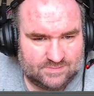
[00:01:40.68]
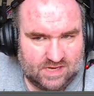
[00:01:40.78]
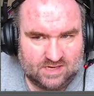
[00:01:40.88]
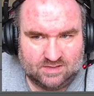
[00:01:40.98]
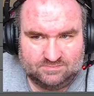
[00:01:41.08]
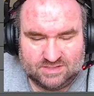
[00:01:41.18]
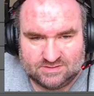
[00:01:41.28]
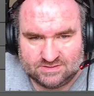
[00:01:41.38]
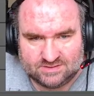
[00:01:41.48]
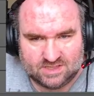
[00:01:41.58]
Yeah,
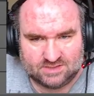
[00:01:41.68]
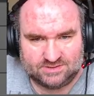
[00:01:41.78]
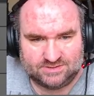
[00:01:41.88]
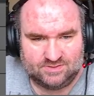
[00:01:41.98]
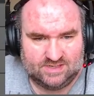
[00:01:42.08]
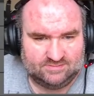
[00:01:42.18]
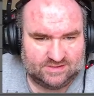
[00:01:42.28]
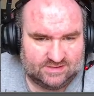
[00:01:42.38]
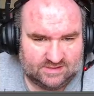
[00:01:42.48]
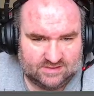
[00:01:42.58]
because it's not going to show
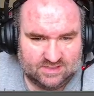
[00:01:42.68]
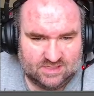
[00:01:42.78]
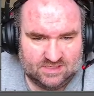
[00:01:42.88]
everything.